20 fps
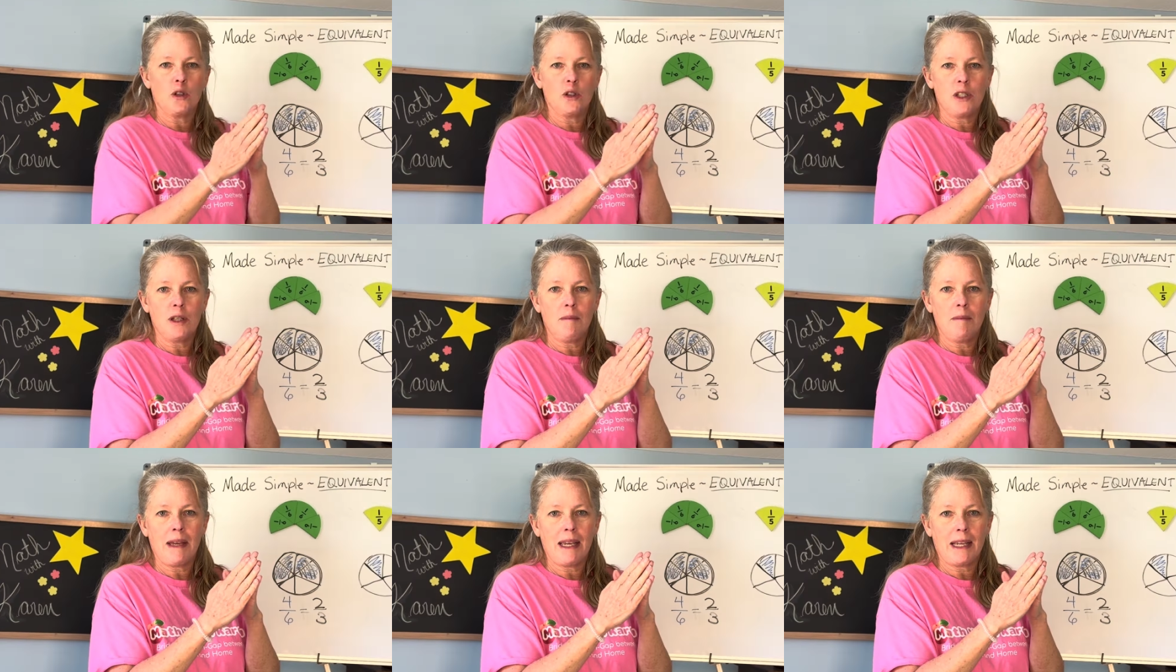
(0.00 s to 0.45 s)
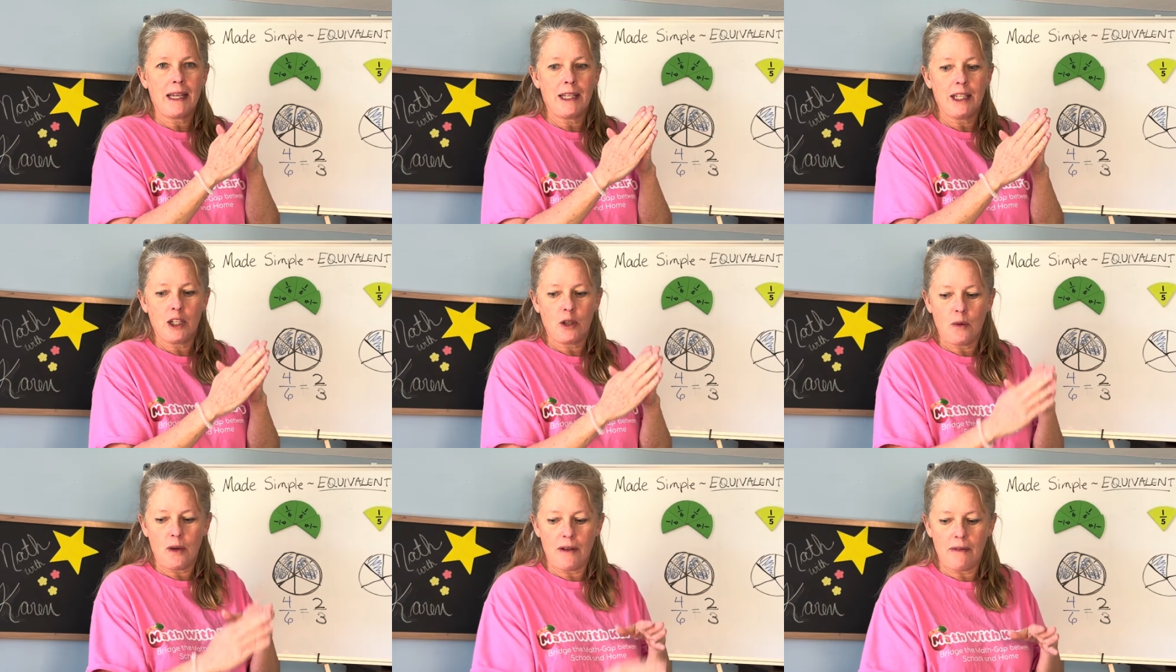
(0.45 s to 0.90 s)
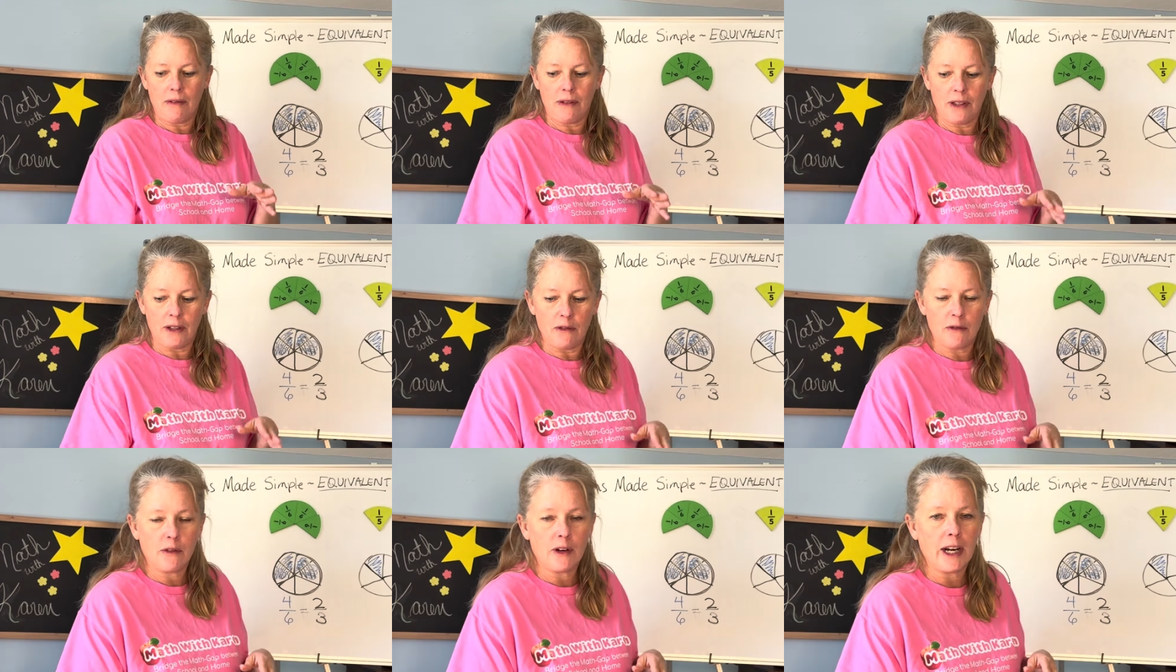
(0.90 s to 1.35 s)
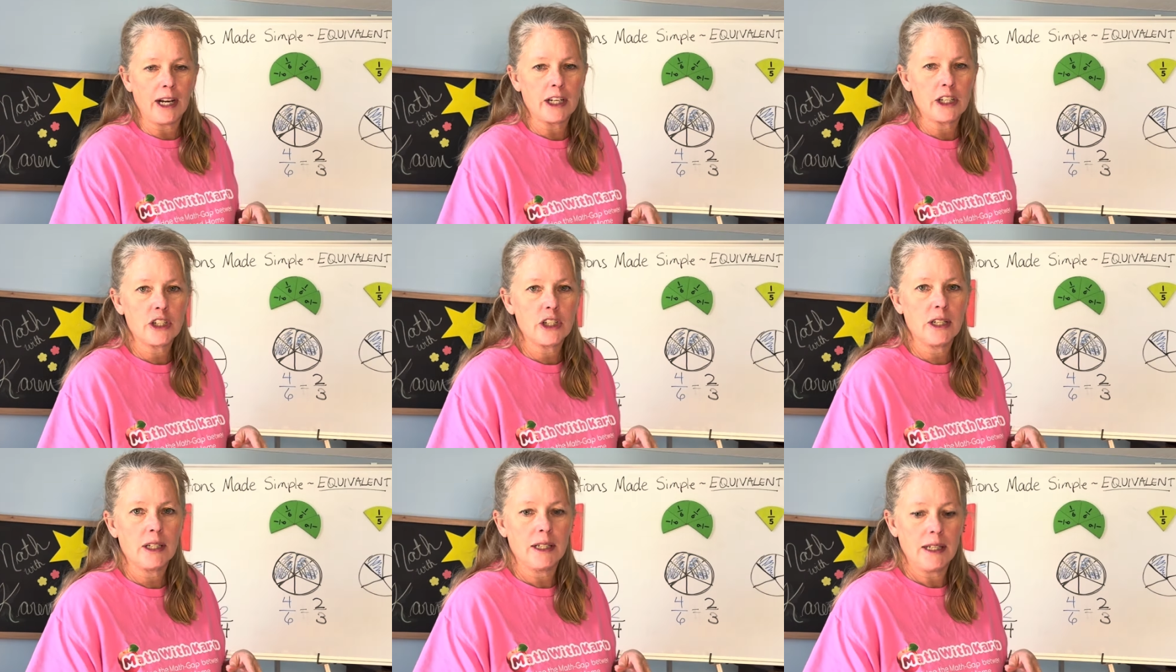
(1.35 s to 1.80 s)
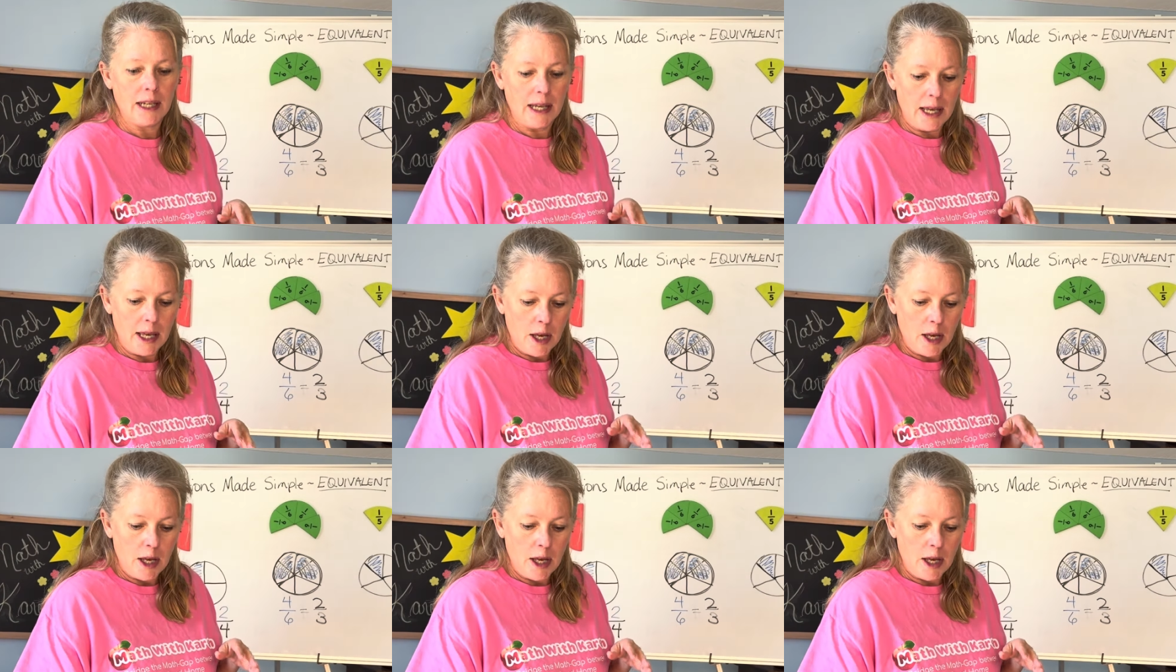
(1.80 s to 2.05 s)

to make an equivalent fraction,